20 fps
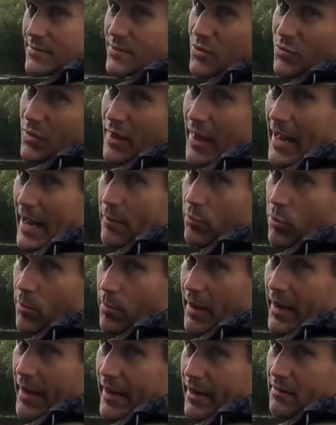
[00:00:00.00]
the reliable
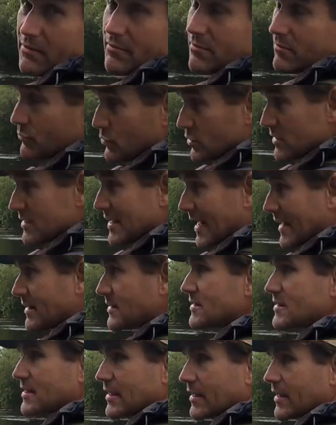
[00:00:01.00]
bite was
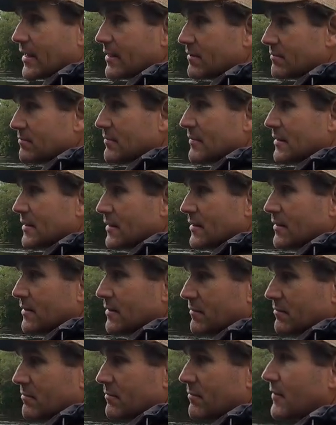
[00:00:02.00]
dead sticking
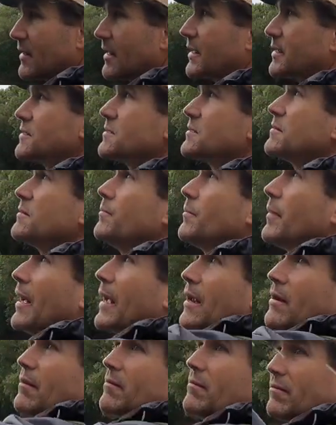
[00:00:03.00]
this
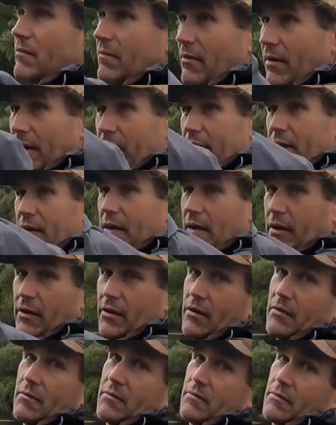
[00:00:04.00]
bait right
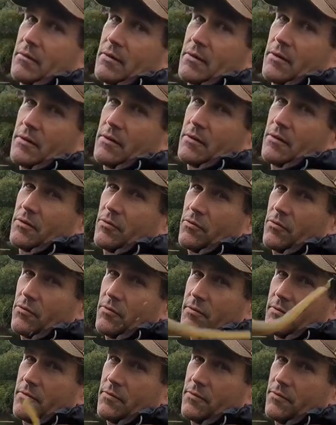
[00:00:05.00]
here.
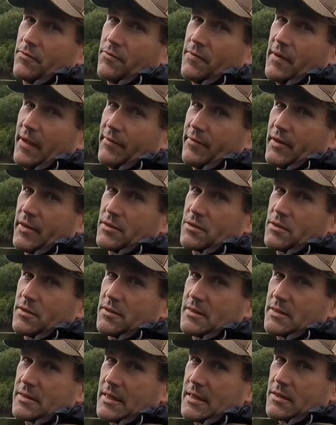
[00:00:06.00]
5-inch
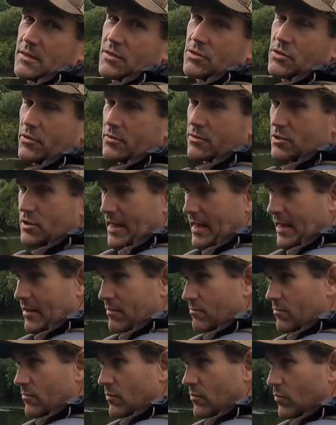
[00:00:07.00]
scented jerk shad
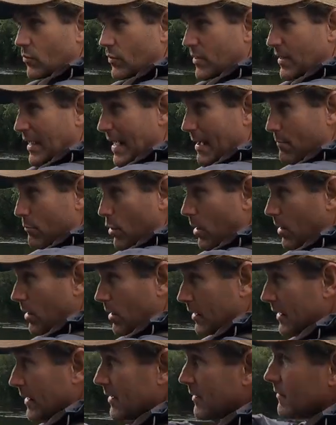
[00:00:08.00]
with the
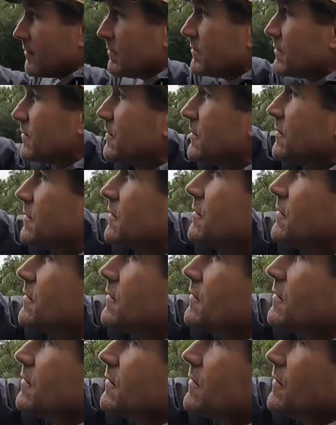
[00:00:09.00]
eyeball on it.
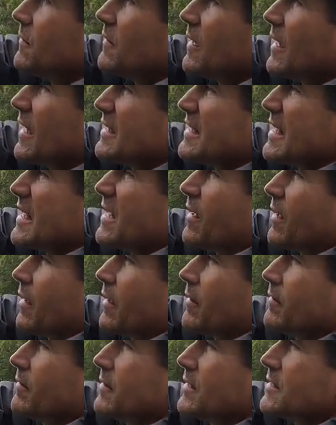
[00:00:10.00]
I did a
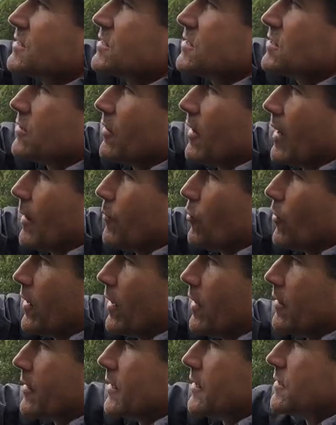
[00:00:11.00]
Instagram
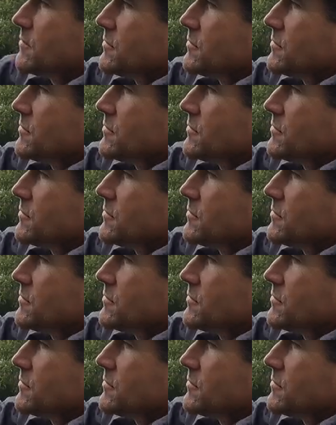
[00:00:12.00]
reel that